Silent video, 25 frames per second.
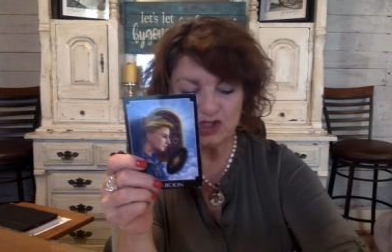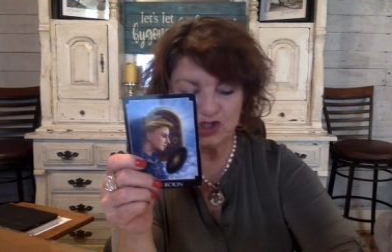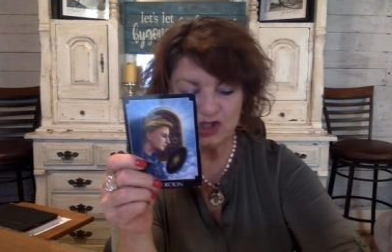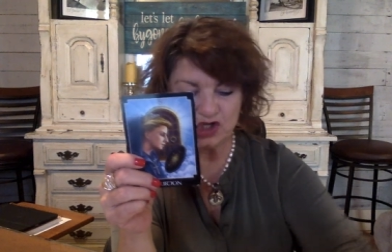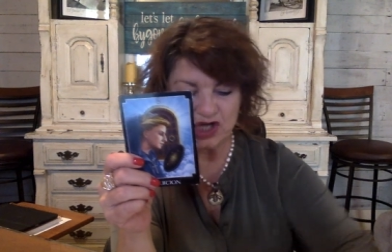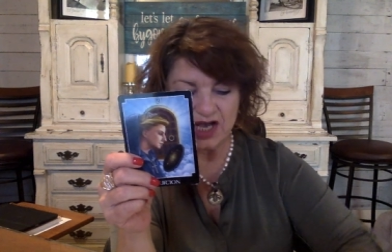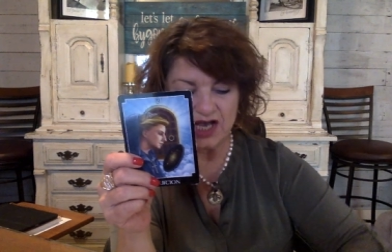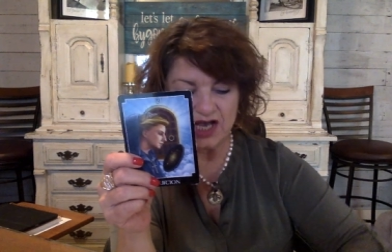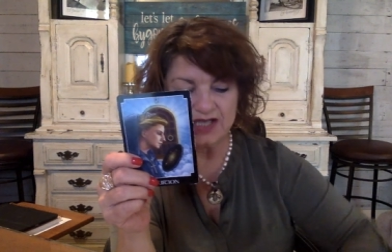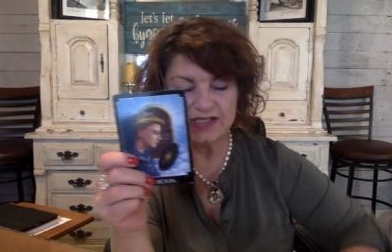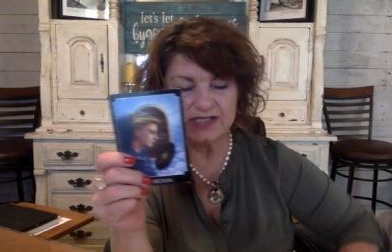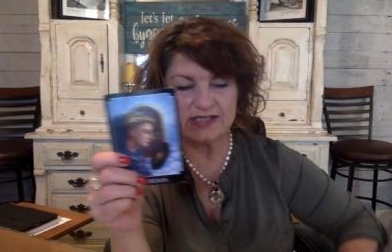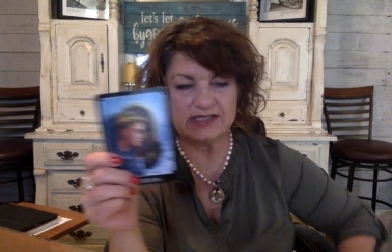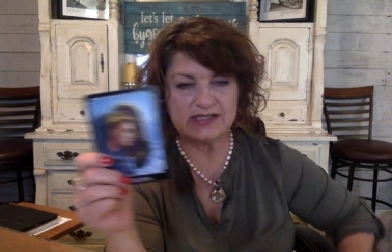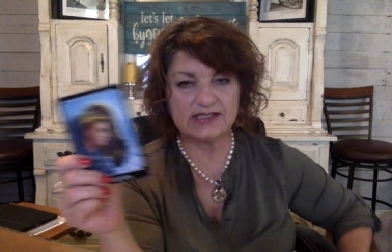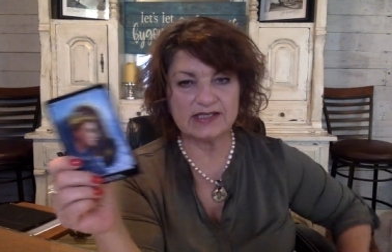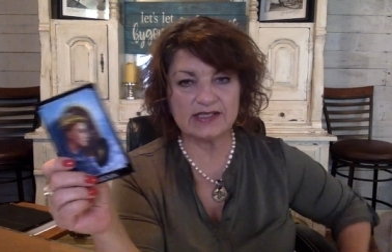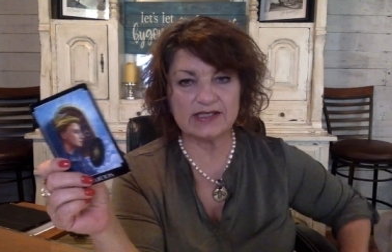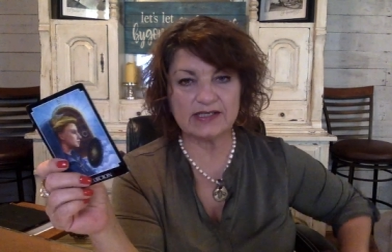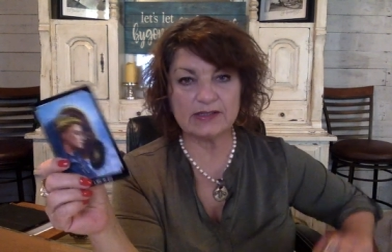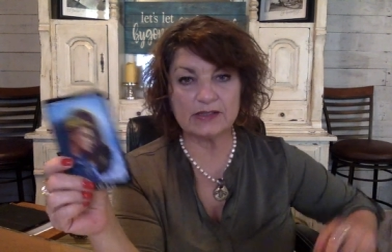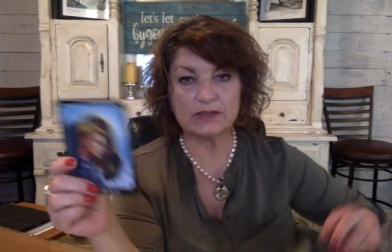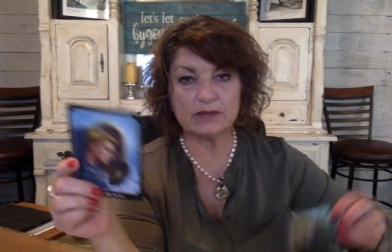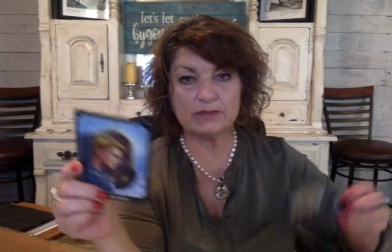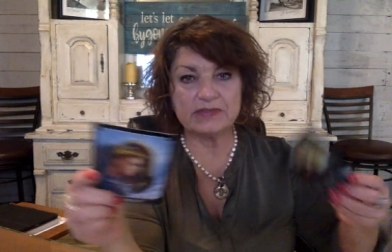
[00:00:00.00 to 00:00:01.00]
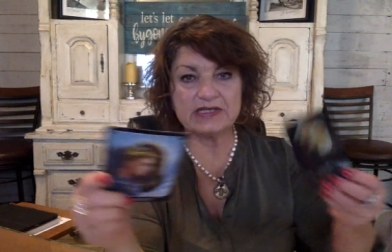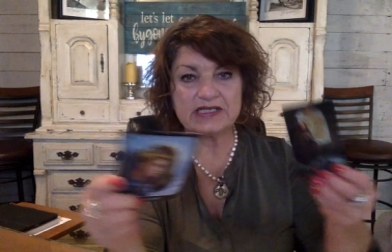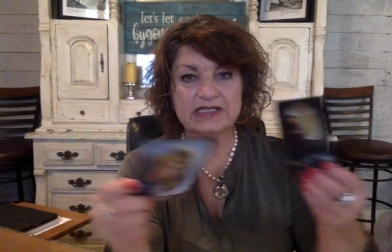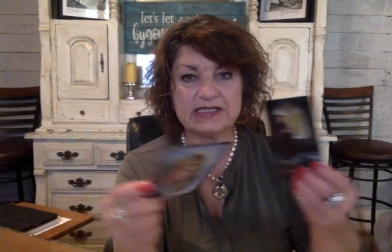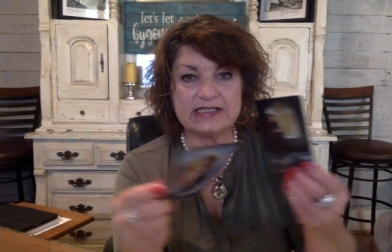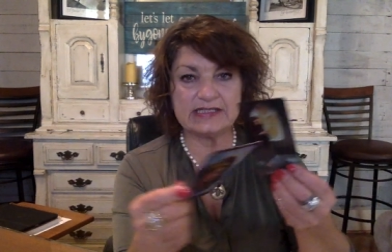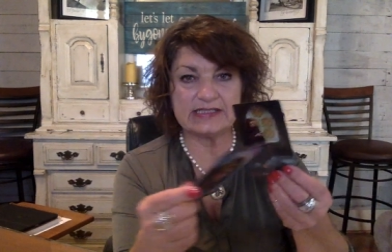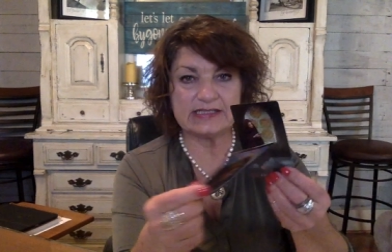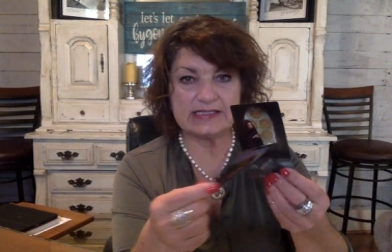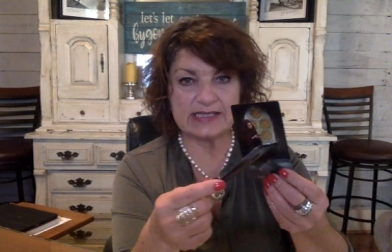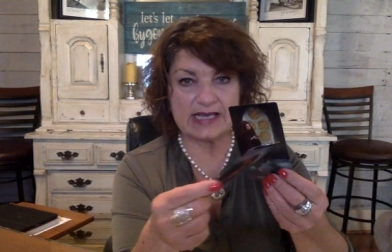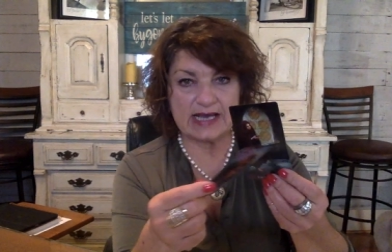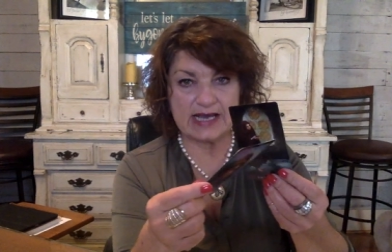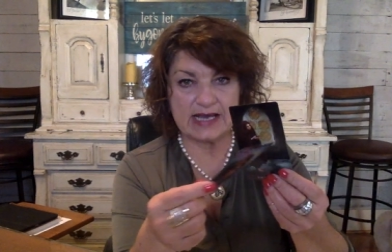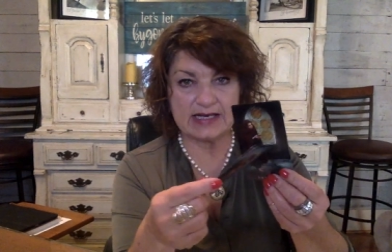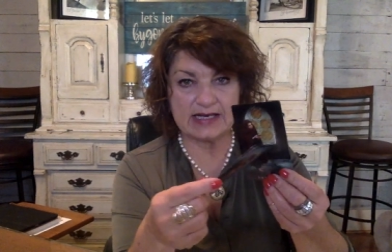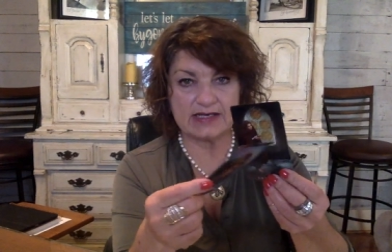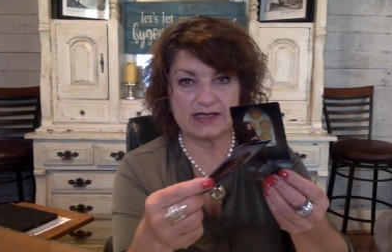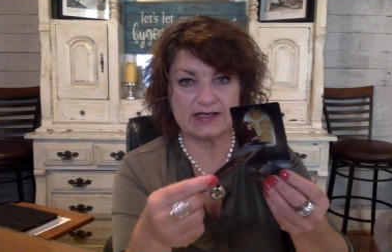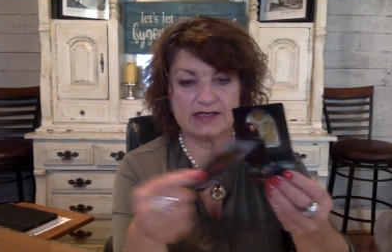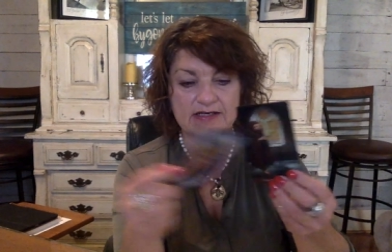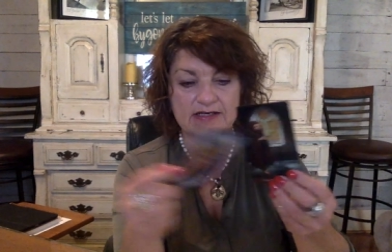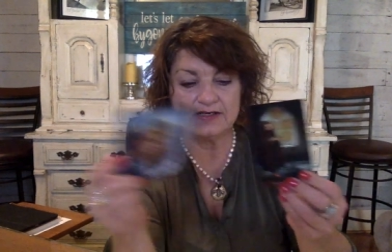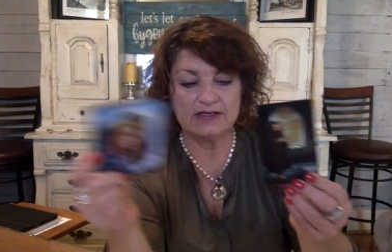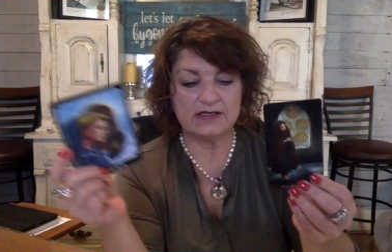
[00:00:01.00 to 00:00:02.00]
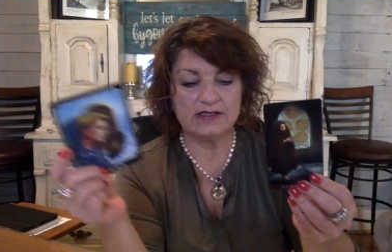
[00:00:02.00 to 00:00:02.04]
just a little bit stuck